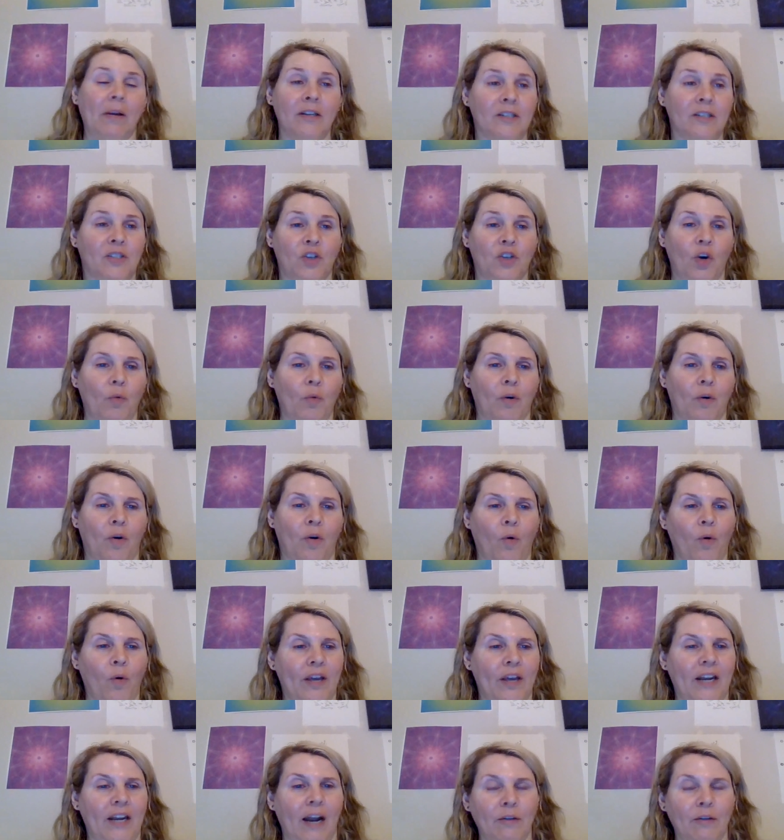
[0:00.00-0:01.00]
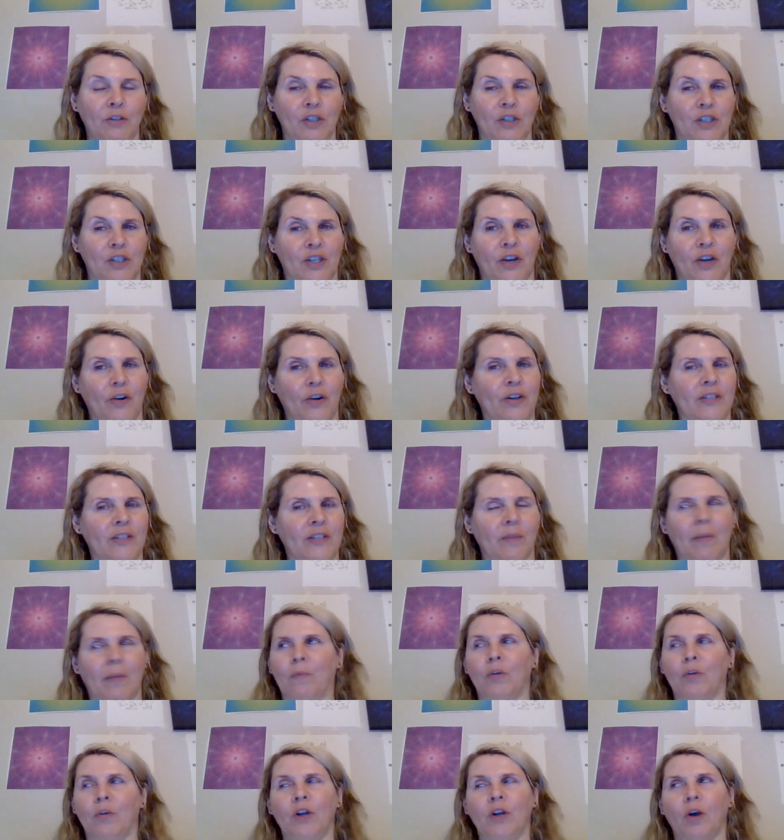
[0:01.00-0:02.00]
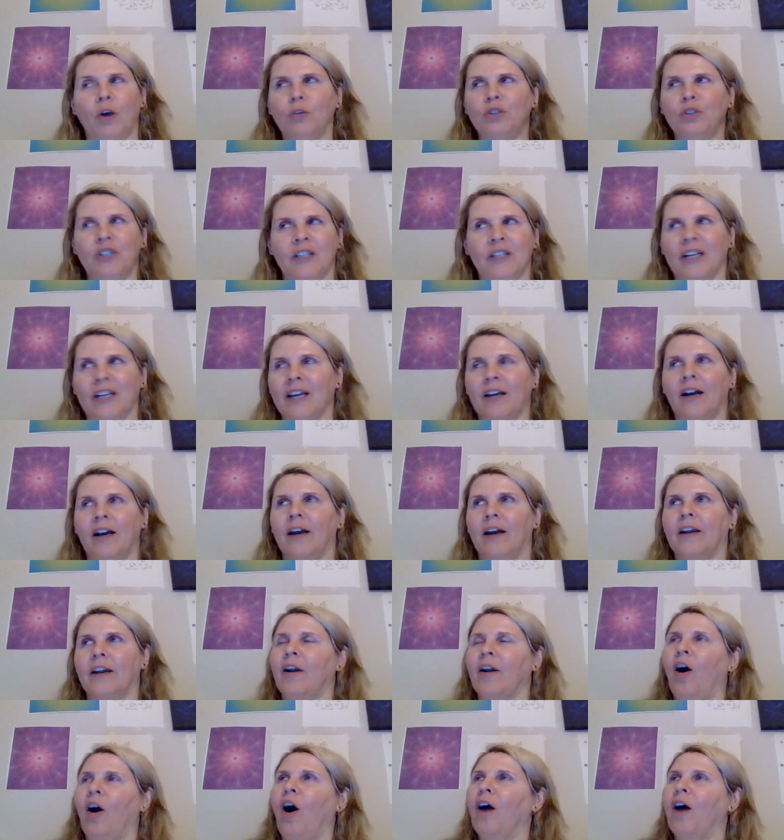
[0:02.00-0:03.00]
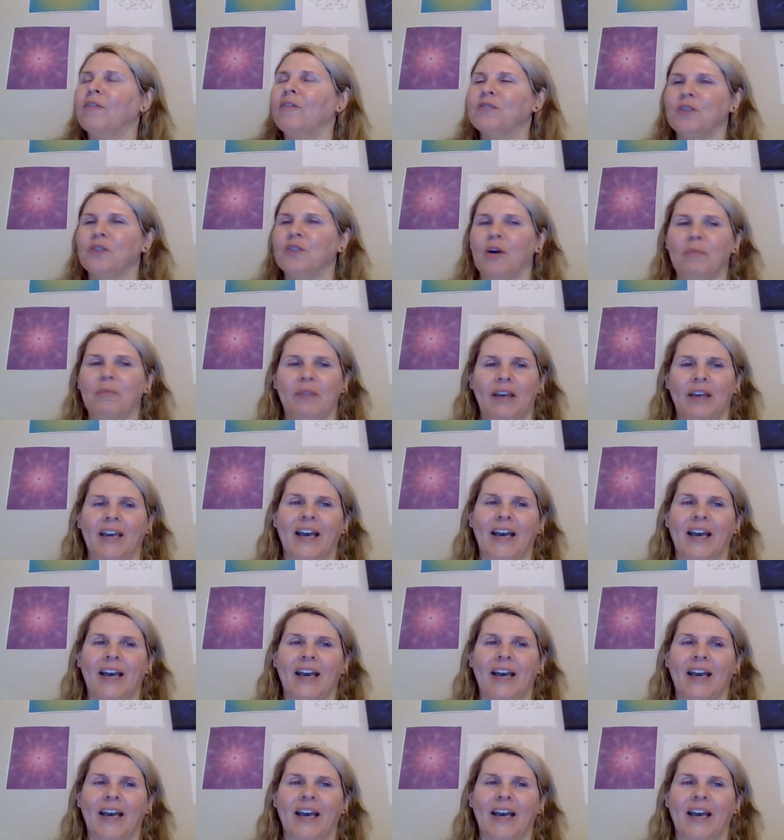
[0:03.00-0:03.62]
is still recording, and I was just curious. I'm like, well, no, she didn't cut it off. So I'm thinking,